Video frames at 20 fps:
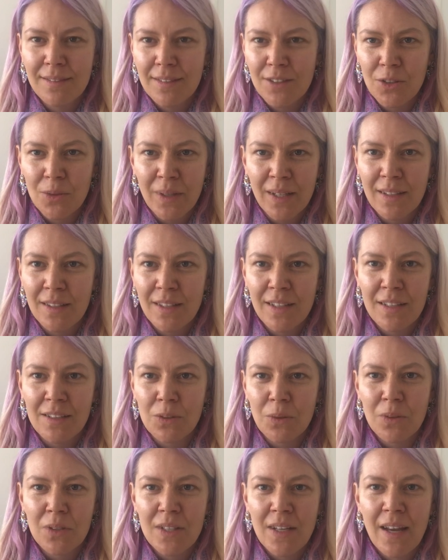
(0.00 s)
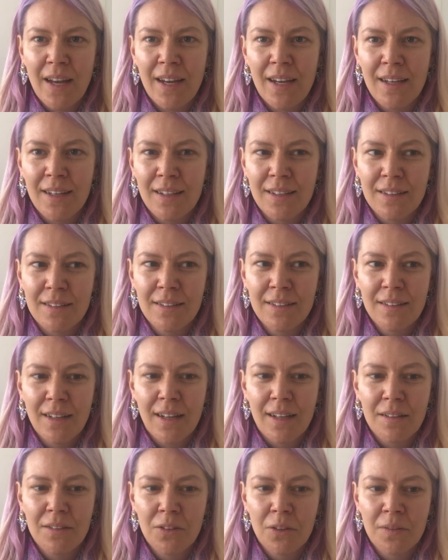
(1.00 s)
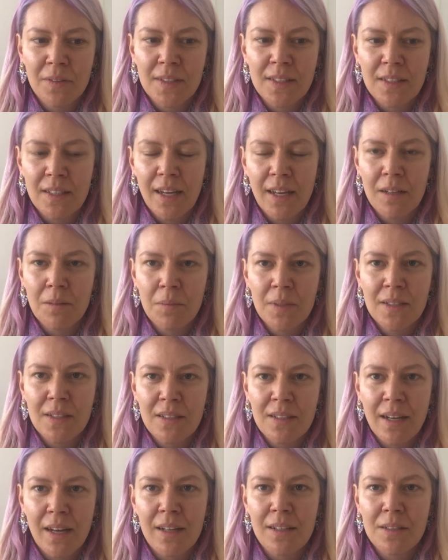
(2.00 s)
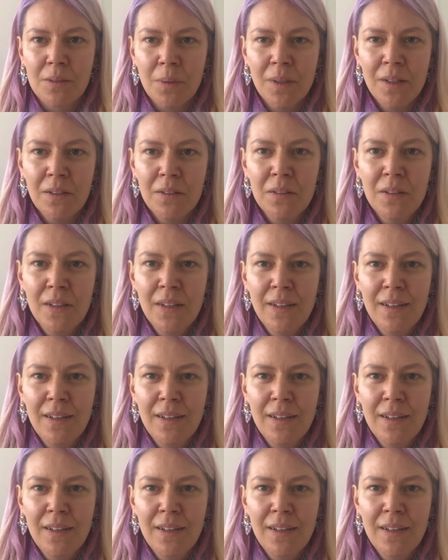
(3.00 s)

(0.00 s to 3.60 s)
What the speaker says: doing things all day and I'd obviously had a busy day as well.